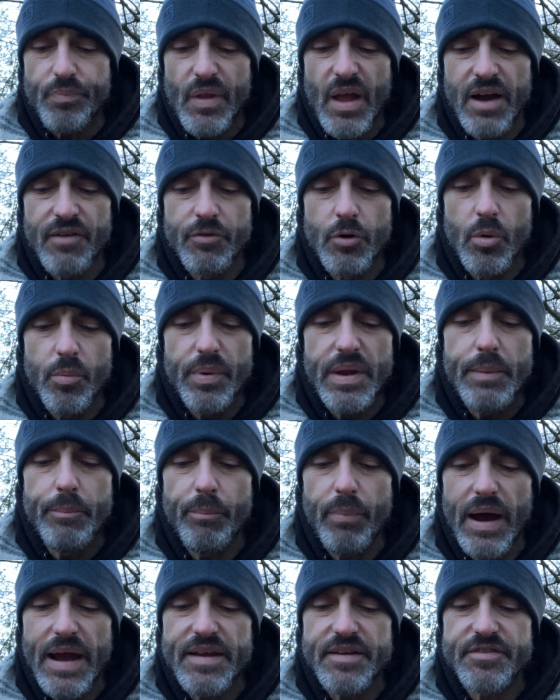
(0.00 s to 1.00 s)
have all been
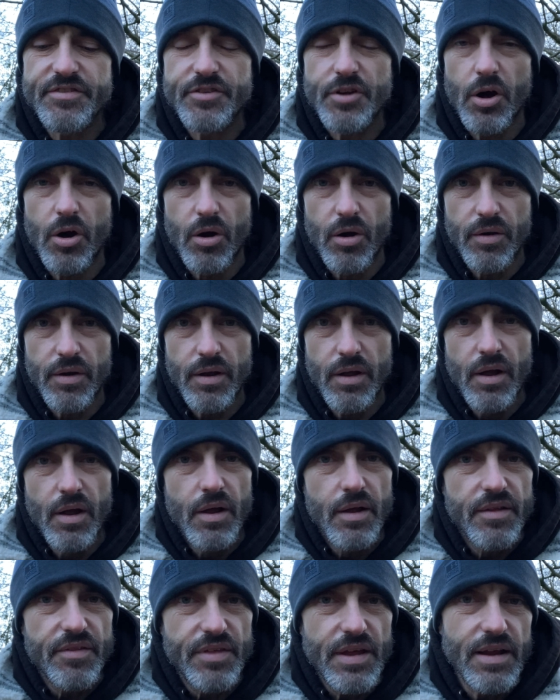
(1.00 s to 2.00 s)
based on
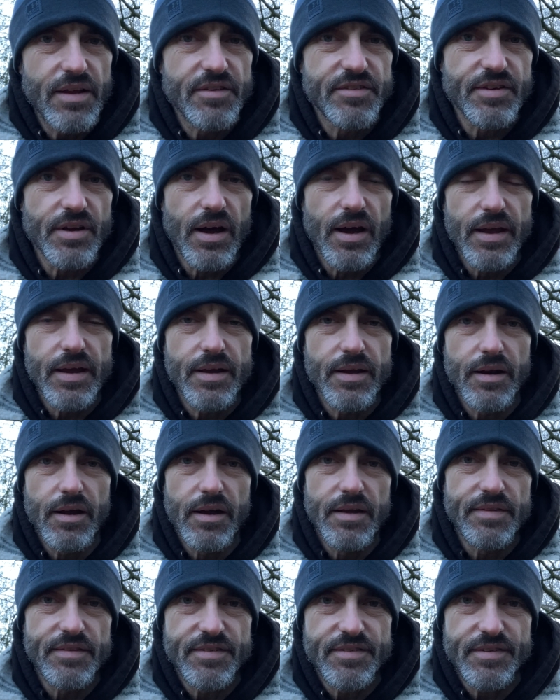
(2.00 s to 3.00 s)
things that I can
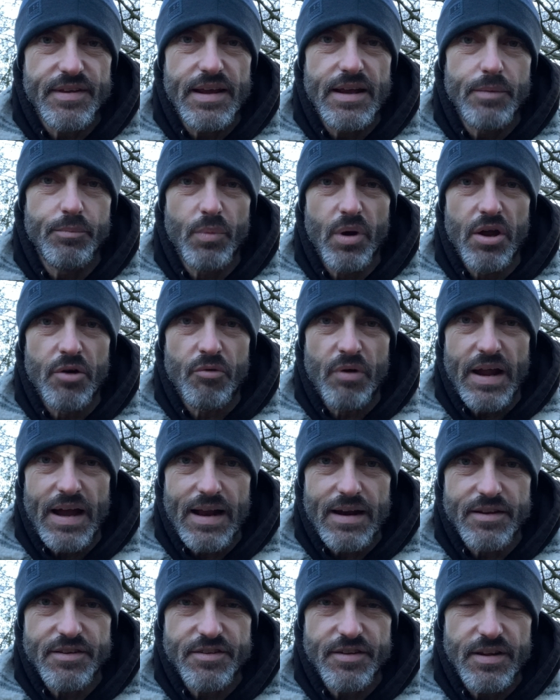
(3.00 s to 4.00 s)
either see in my
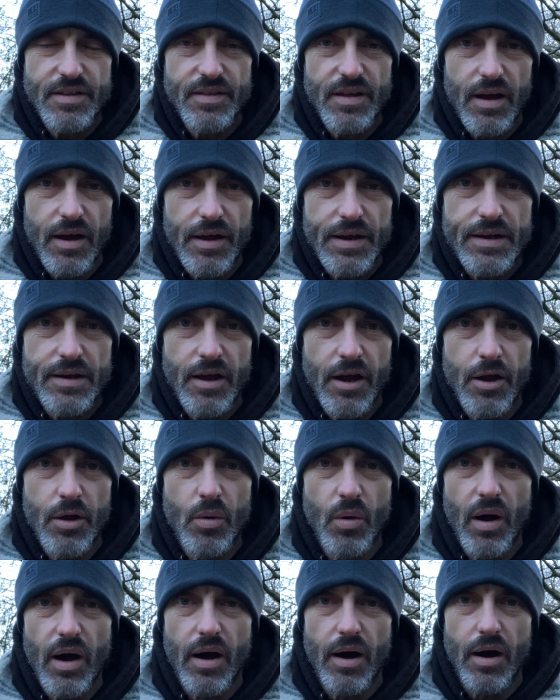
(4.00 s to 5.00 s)
reality that I
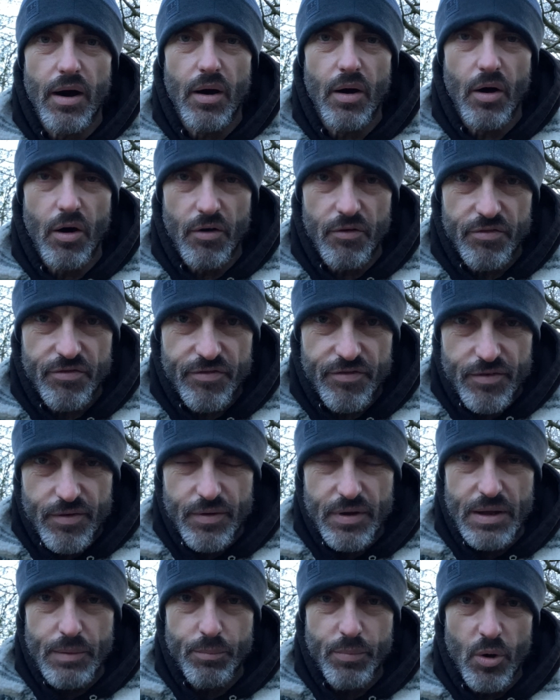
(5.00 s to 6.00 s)
know are of
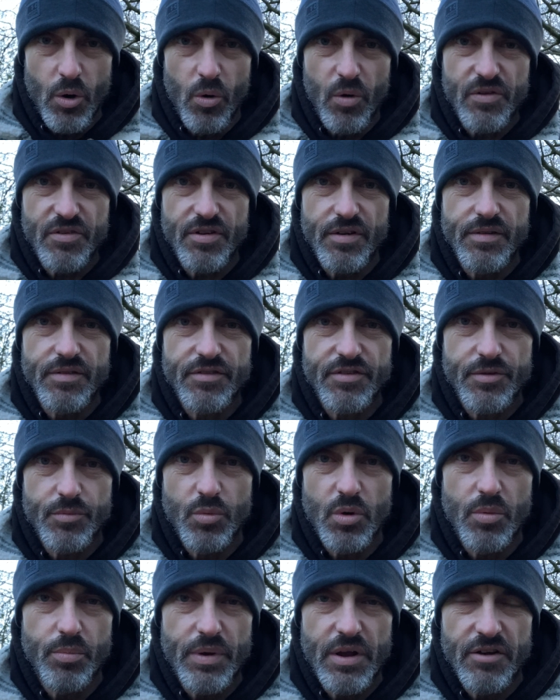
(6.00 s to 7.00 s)
importance and
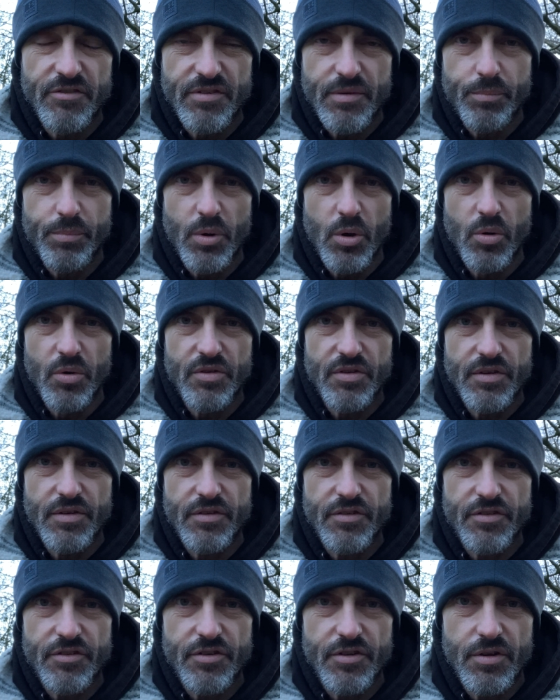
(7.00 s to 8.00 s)
will be of
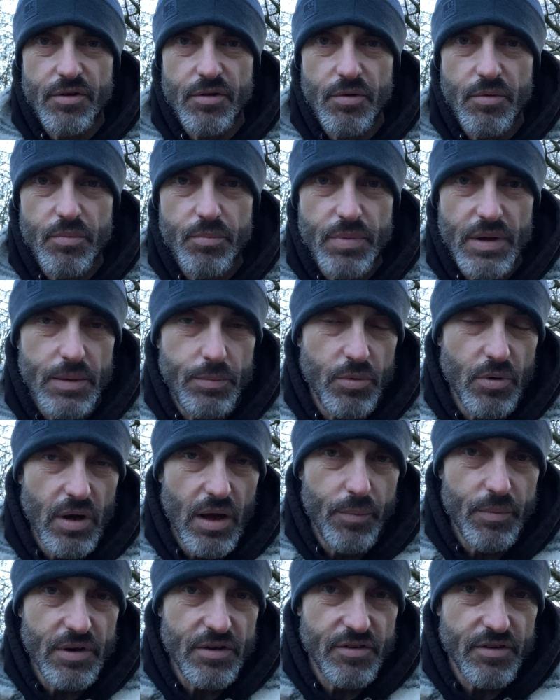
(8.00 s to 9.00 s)
importance to people
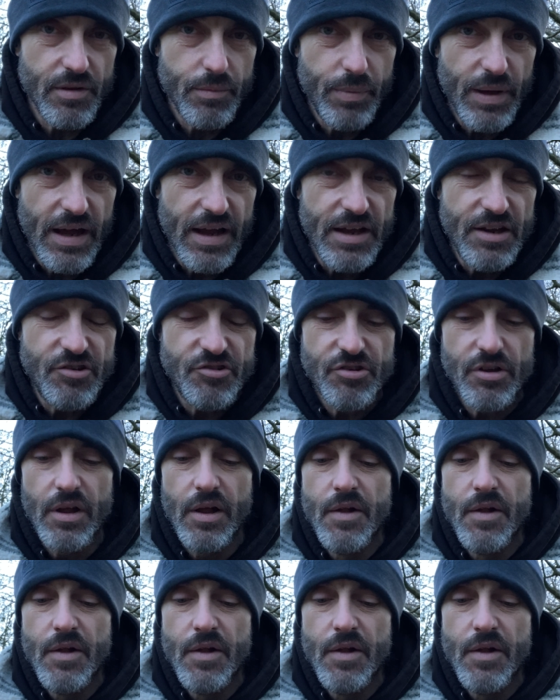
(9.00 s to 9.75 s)
coming to the page,